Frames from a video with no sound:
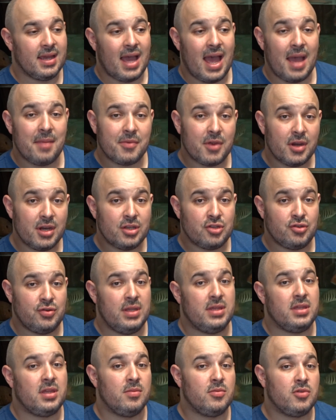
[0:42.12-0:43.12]
I'm going to
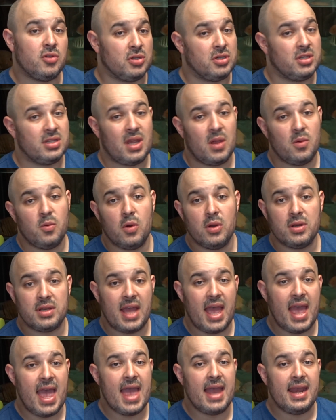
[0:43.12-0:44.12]
treat them just as I would
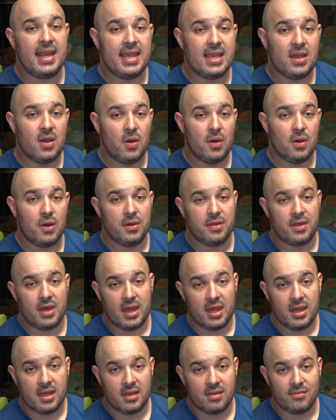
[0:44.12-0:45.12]
any
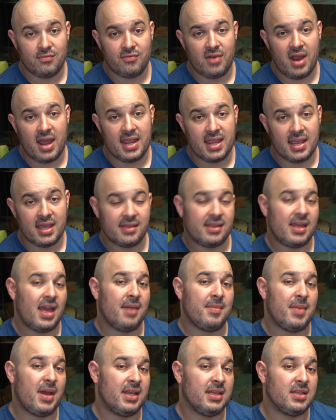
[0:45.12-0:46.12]
other ray that
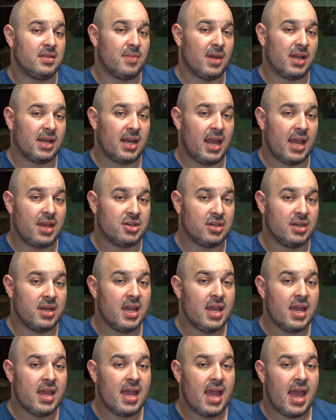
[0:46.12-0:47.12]
I'm adding to my collection.
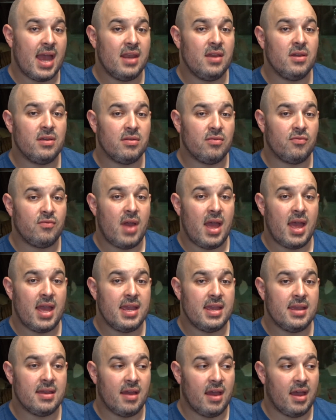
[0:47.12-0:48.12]
Any other
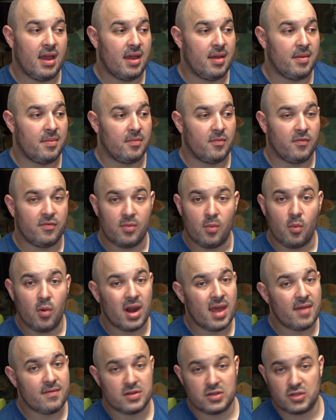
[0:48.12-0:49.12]
ray from
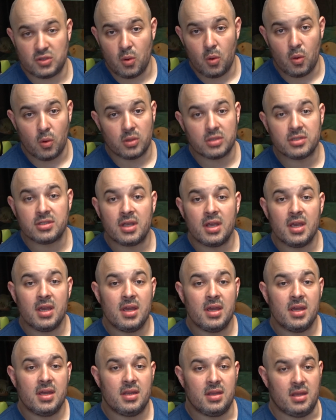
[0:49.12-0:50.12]
whatever source.
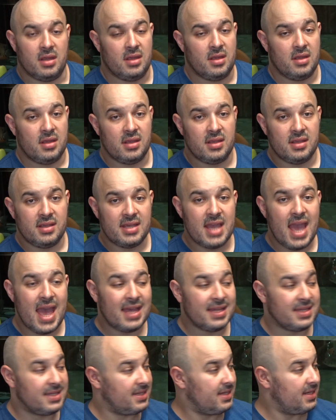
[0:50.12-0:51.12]

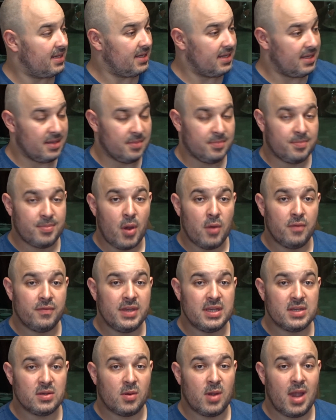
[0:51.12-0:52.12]
Yes, both
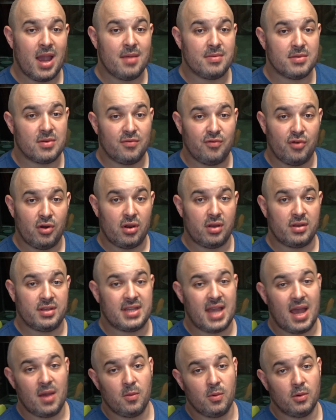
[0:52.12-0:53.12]
these aquariums are run on
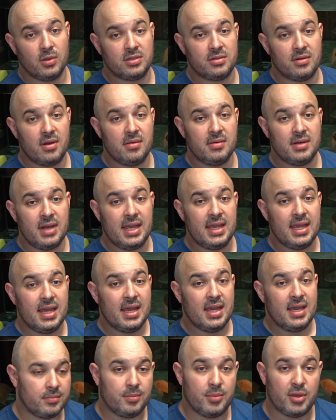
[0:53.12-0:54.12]
tap water only,
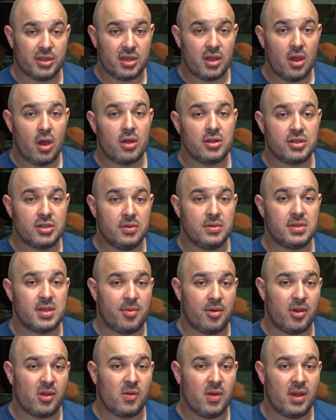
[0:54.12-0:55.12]
but they are two
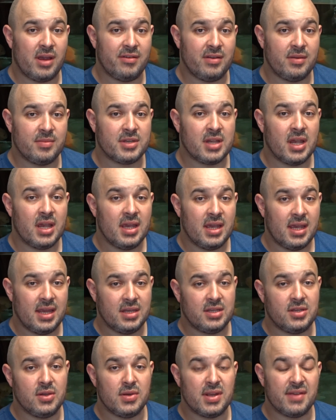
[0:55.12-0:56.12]
separate aquariums
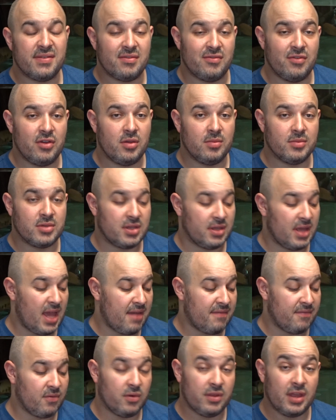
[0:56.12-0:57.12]
in two different rooms, so
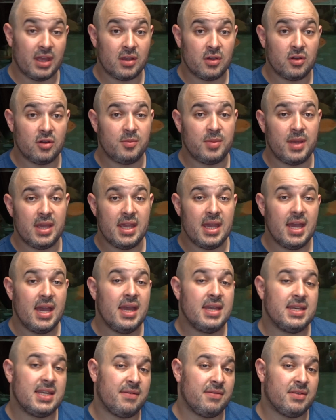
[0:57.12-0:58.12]
therefore there could be
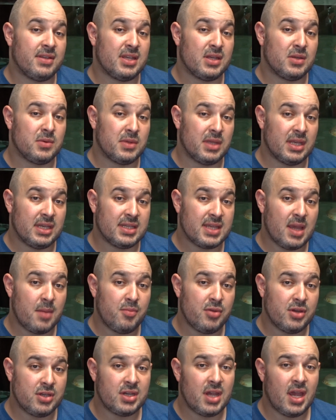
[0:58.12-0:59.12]
differences within
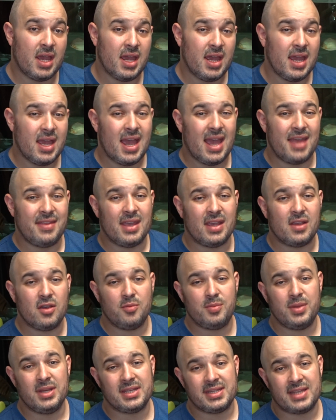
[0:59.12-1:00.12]
temperature and there
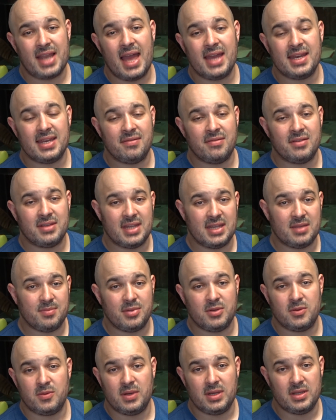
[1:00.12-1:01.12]
could be slight differences
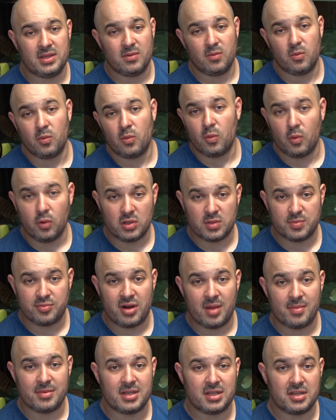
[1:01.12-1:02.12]
between the water
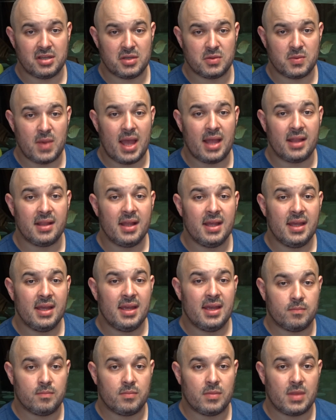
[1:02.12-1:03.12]
parameters as well.
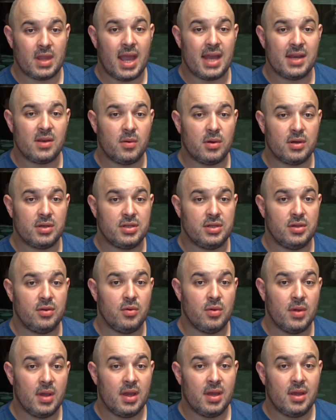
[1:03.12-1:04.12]
I don't want
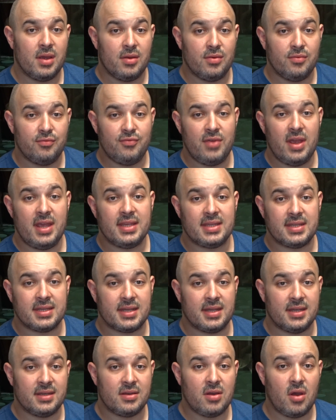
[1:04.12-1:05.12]
to risk
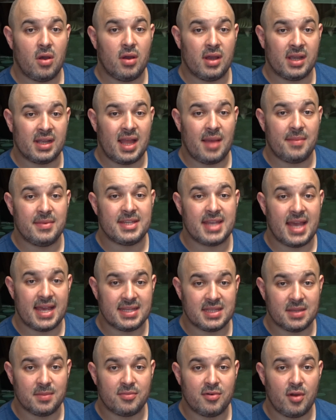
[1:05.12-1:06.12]
not
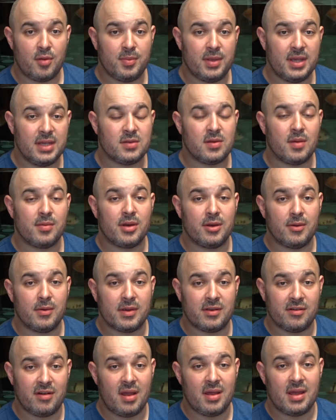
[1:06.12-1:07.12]
acclimatising them properly, so I'm going
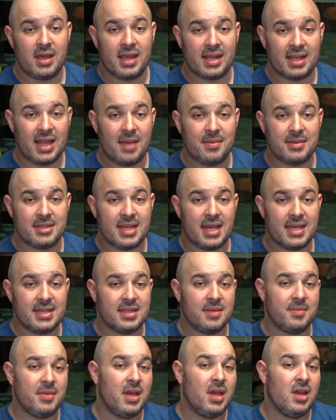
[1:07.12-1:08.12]
to acclimatise
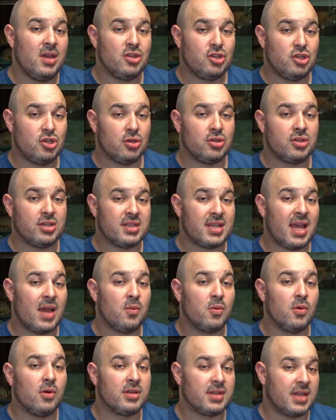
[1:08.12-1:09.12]
them just as I
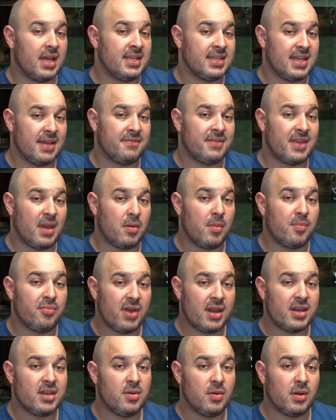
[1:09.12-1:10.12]
would as if they were
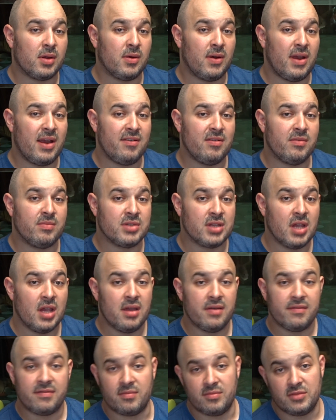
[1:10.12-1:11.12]
brand new aquariums
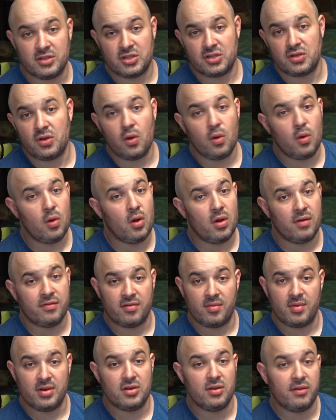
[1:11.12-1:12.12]
from the store or
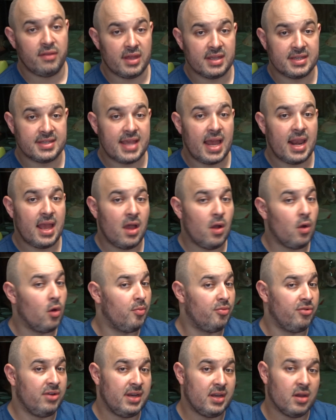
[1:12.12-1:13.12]
from another seller or
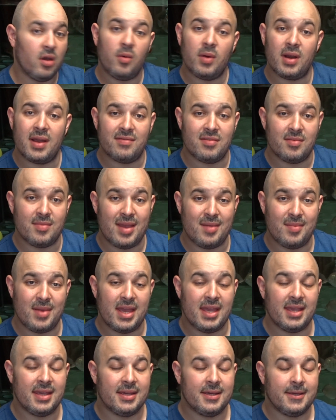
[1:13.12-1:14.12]
breeder or whatever it may
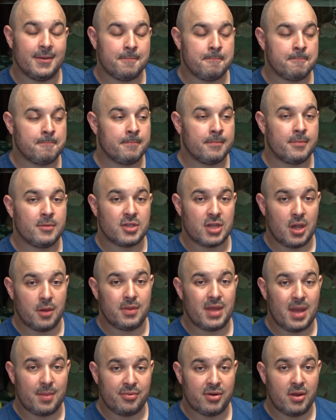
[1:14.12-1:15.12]
be. So
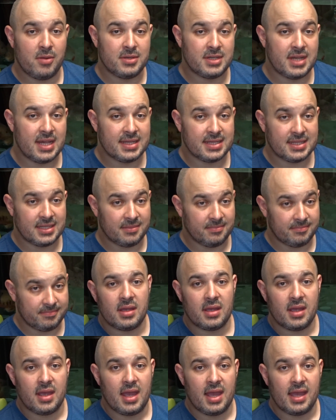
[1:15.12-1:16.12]
that process,
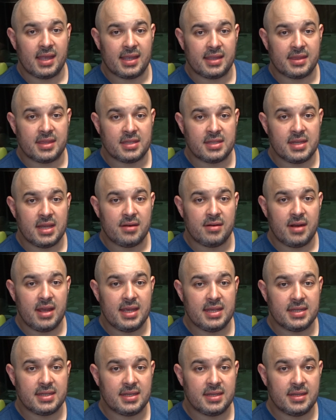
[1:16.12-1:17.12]
I get the
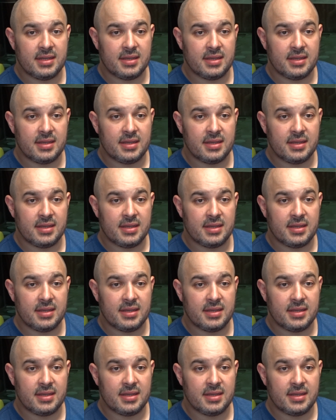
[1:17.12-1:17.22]
Stingrays